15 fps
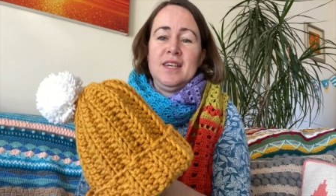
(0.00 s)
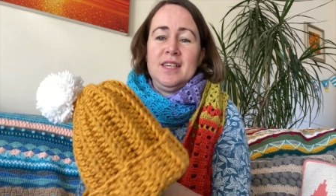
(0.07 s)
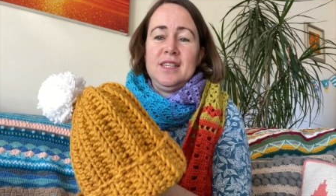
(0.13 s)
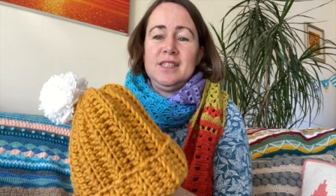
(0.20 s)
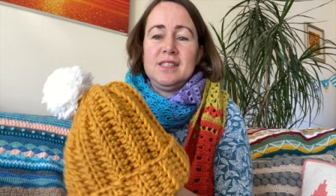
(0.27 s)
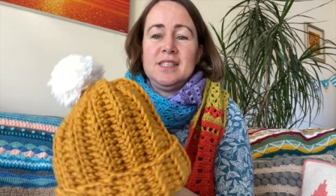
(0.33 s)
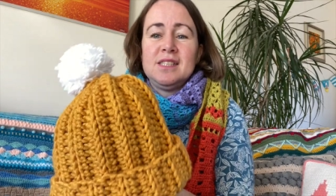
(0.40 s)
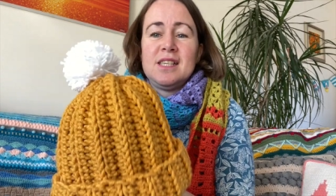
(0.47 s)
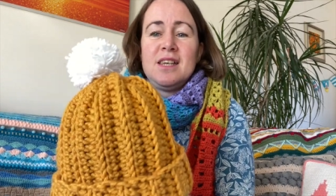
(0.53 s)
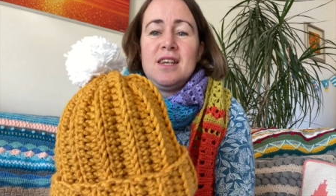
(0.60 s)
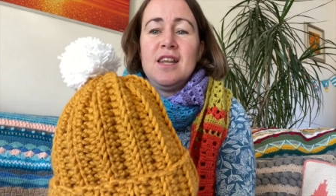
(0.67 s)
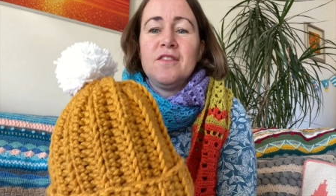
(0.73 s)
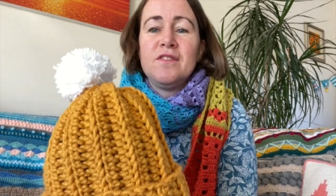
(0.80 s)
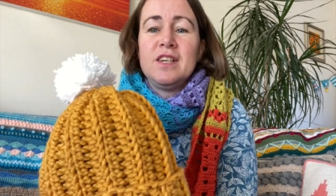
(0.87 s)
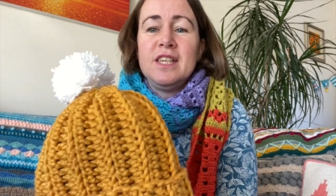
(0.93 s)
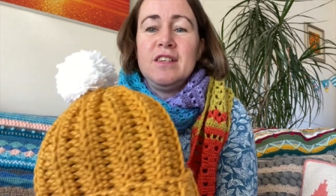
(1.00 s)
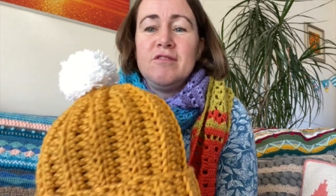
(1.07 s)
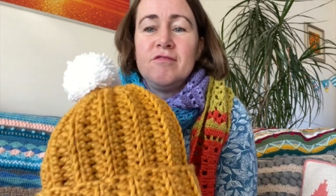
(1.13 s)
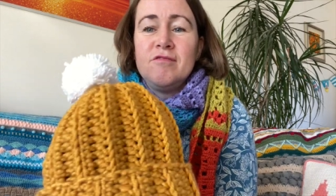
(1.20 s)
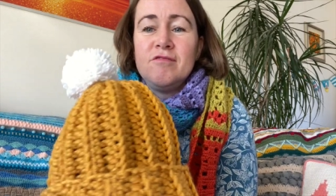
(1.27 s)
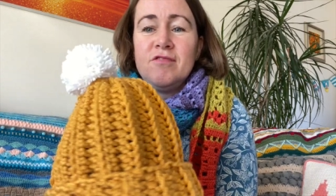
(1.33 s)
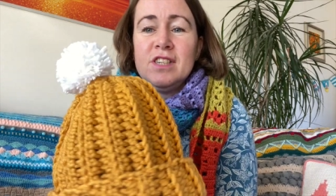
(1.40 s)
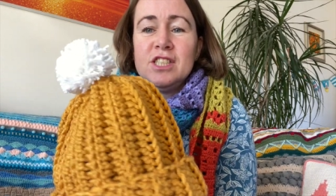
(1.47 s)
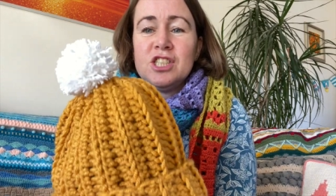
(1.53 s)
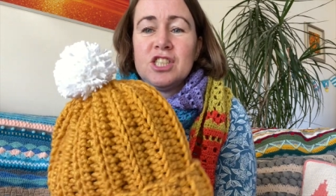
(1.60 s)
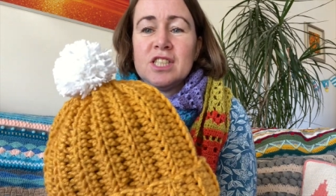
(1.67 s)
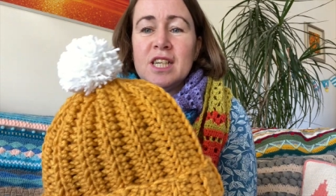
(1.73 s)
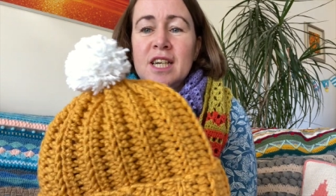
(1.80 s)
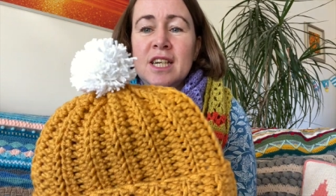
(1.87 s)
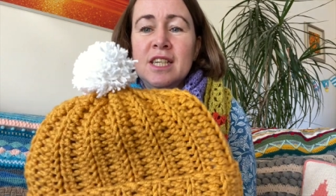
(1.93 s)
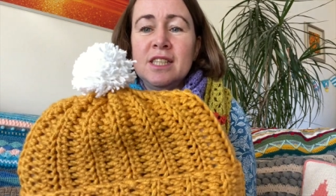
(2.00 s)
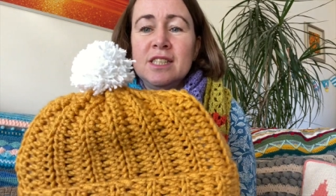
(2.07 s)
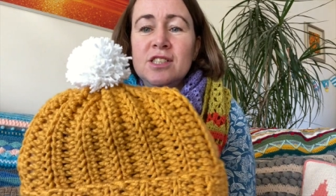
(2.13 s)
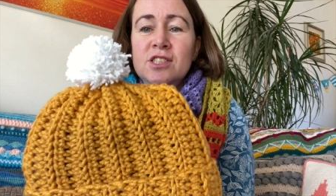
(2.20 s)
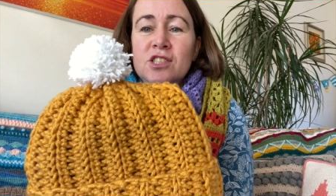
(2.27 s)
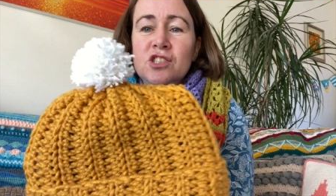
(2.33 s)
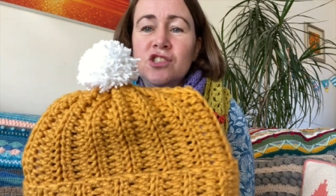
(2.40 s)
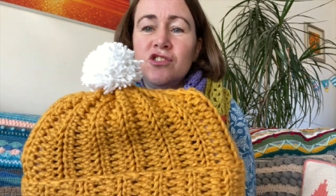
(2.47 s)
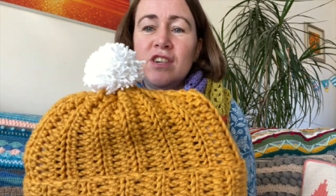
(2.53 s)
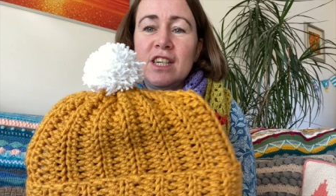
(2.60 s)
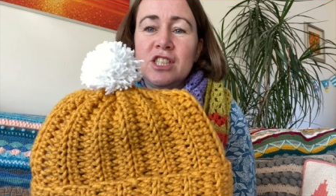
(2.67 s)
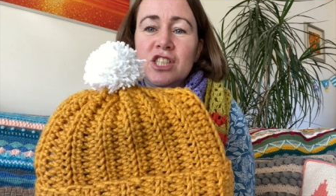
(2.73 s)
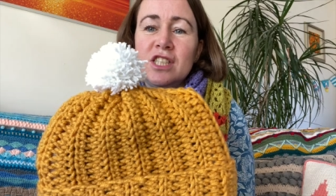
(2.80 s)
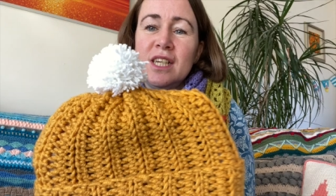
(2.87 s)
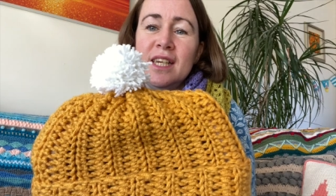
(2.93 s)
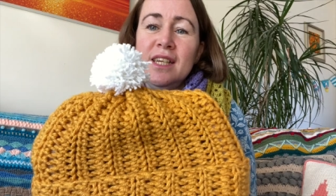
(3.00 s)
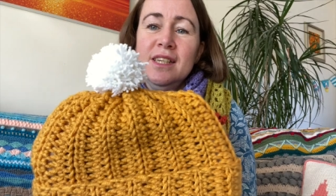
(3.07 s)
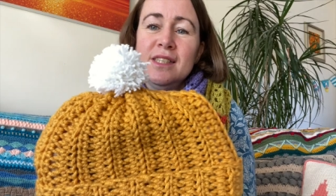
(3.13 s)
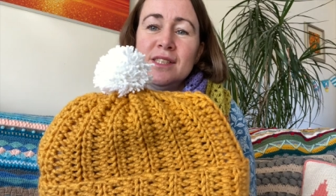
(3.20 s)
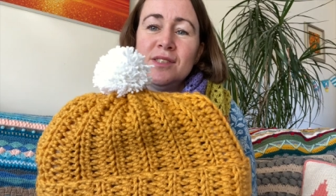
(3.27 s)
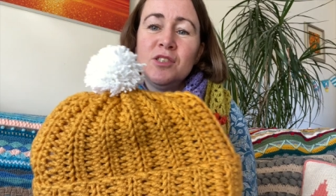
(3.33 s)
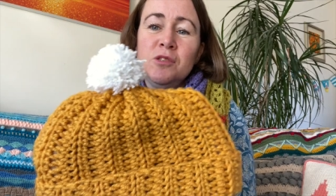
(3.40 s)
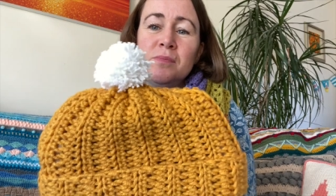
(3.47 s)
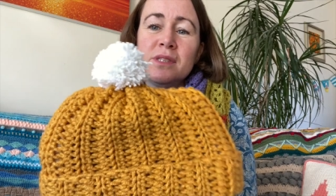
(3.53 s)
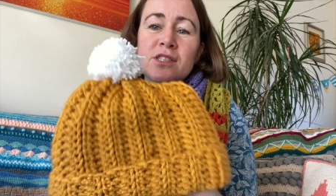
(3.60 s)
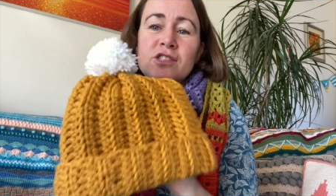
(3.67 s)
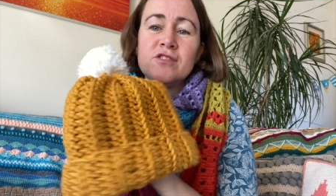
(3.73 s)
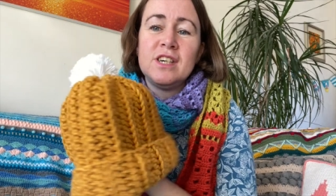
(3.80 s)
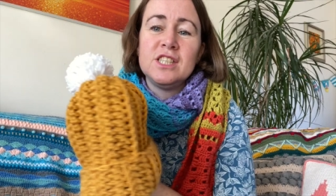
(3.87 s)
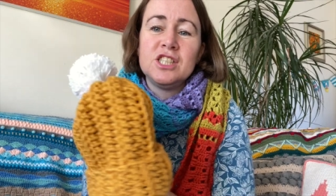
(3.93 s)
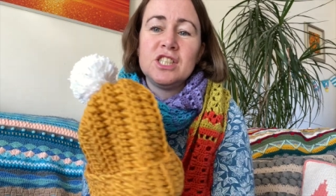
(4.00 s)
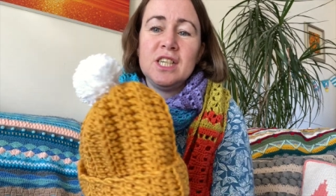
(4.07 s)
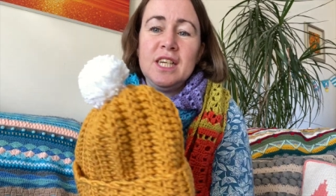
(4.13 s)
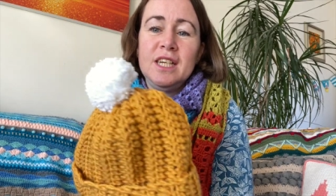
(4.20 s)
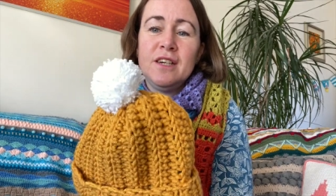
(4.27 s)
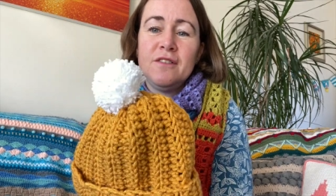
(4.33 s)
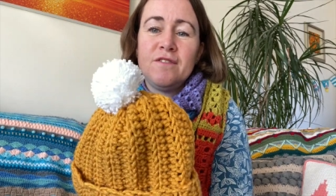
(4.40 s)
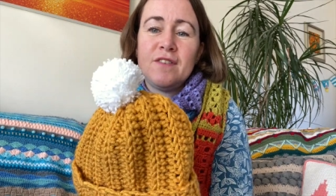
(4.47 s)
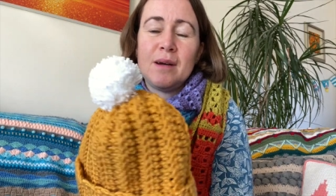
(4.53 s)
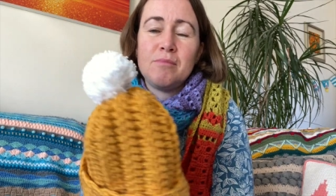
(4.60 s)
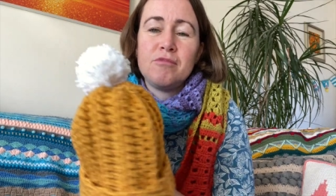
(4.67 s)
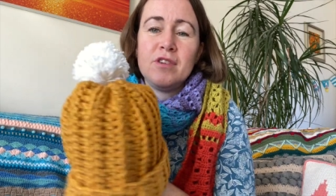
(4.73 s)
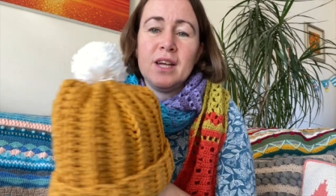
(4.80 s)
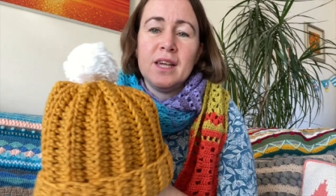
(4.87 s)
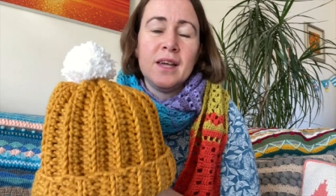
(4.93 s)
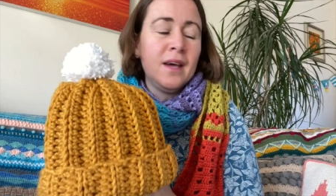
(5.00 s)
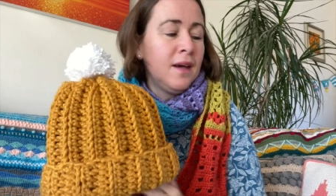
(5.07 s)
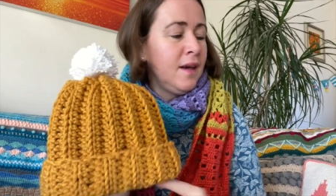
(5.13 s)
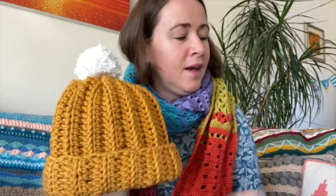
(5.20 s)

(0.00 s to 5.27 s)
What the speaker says: is this lovely ridged, stretchy, super stretchy fabric.